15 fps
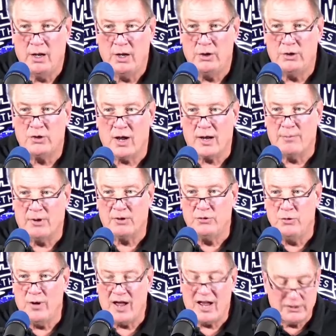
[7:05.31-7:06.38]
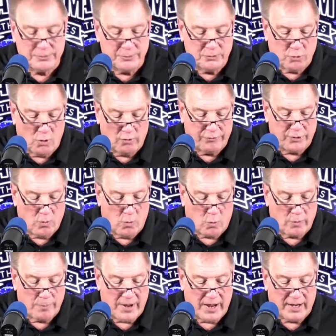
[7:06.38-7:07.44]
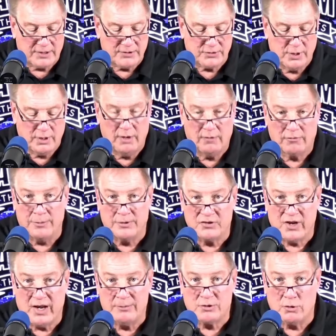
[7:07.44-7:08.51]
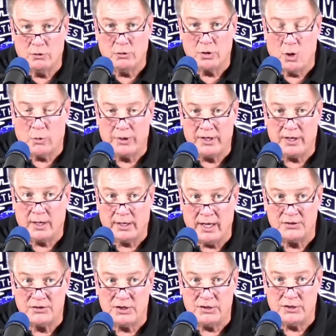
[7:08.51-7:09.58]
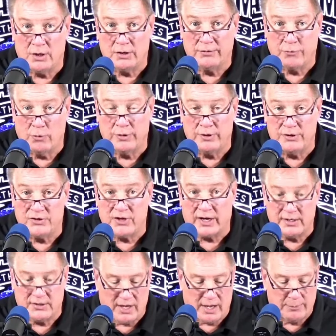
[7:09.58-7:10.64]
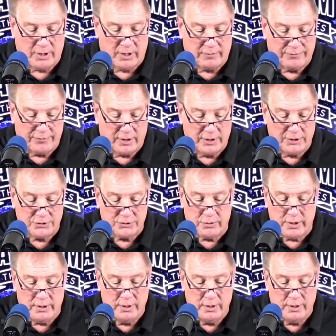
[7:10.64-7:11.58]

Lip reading: You talk about 2 Heisman Trophy quarterbacks from the same school going against each other for only second time in NFL history.